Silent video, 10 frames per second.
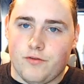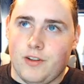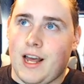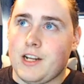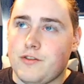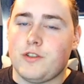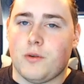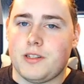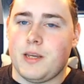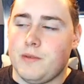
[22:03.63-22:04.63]
last
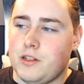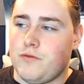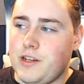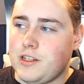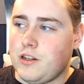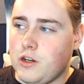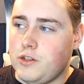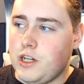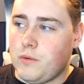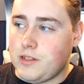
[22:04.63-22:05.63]
resort team is the reason
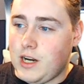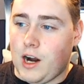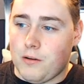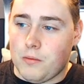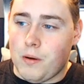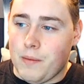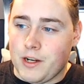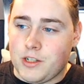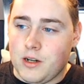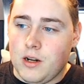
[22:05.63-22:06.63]
Gogeta was an honorable
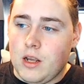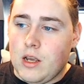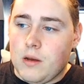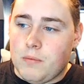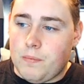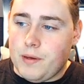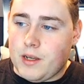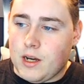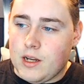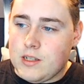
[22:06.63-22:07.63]
mention, but
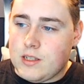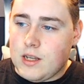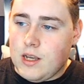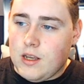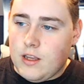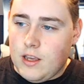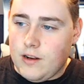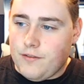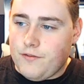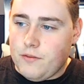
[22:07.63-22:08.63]
because it
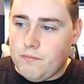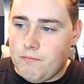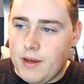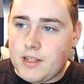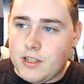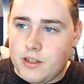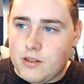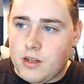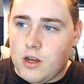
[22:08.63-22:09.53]
mixes